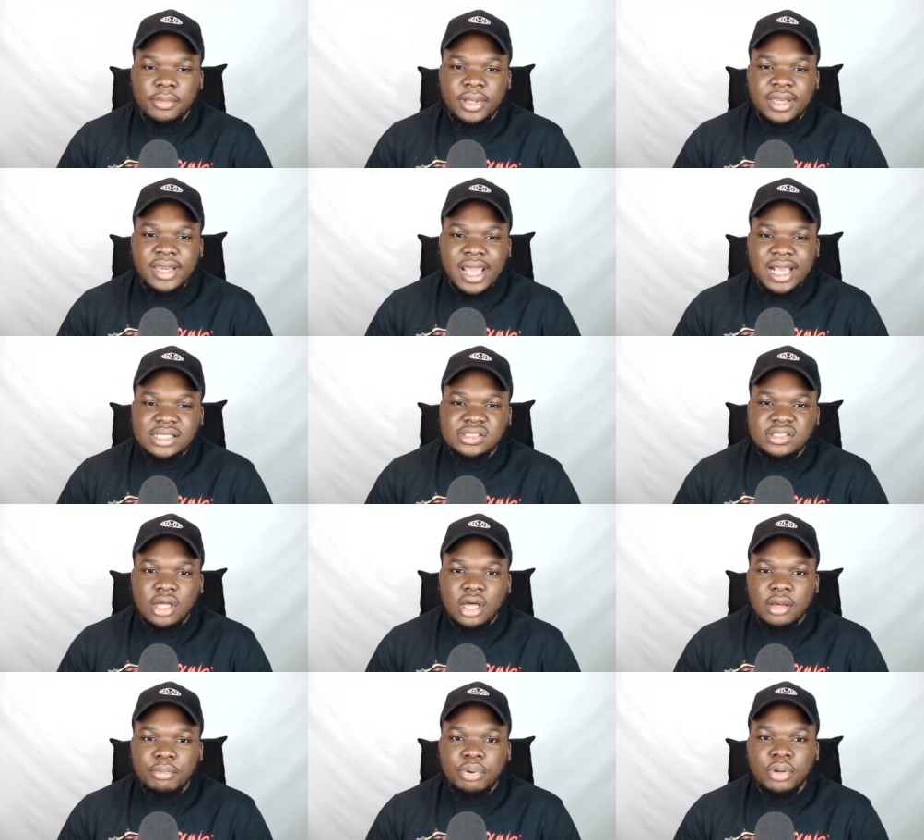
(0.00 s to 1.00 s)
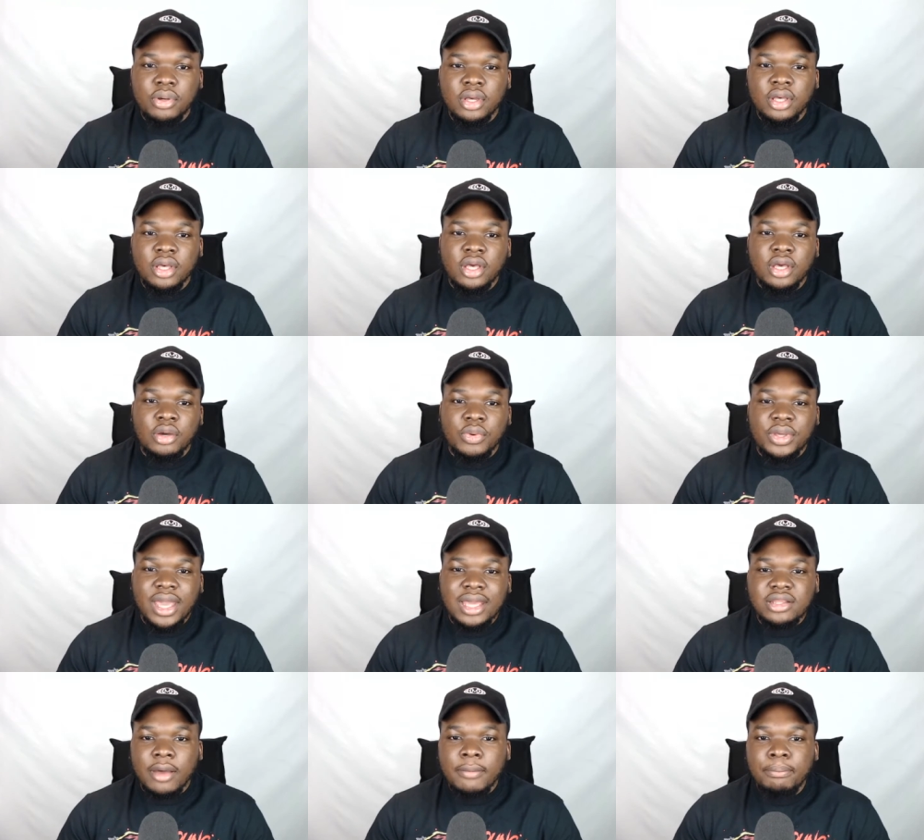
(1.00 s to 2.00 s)
Next up, we
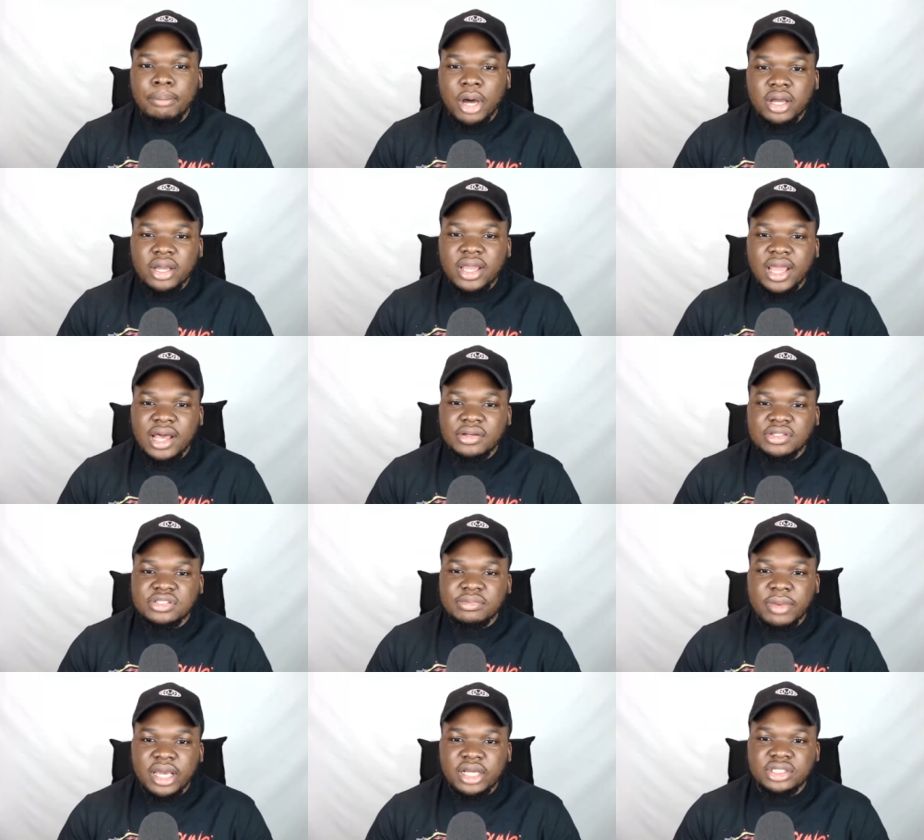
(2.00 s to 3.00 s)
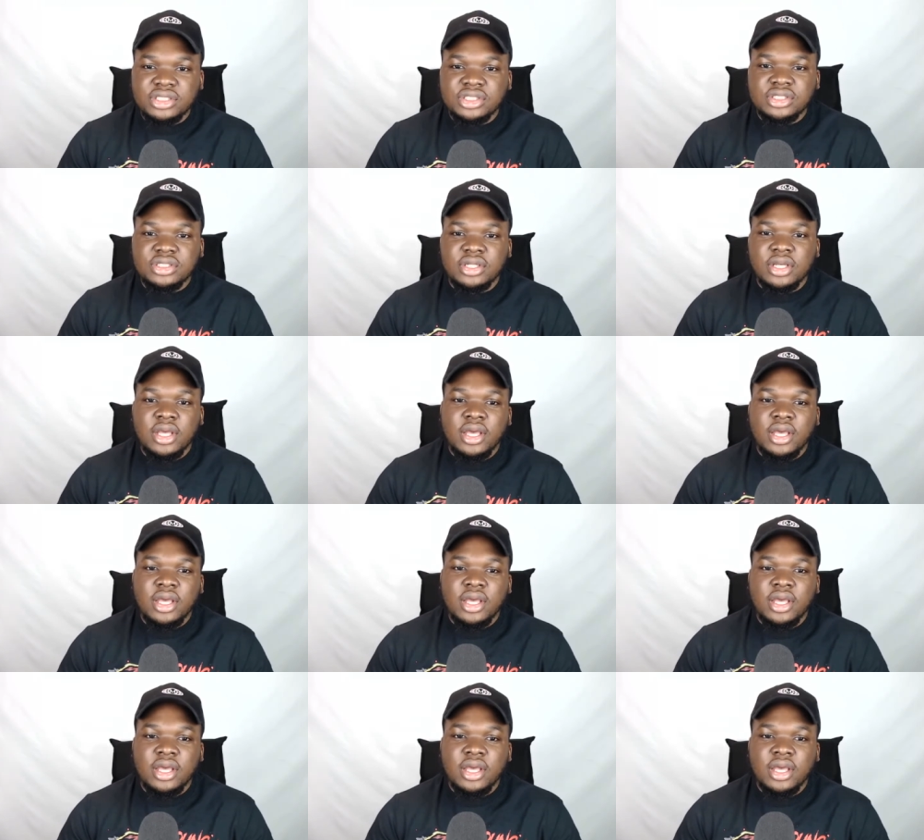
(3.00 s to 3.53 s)
had a bunkhouse match.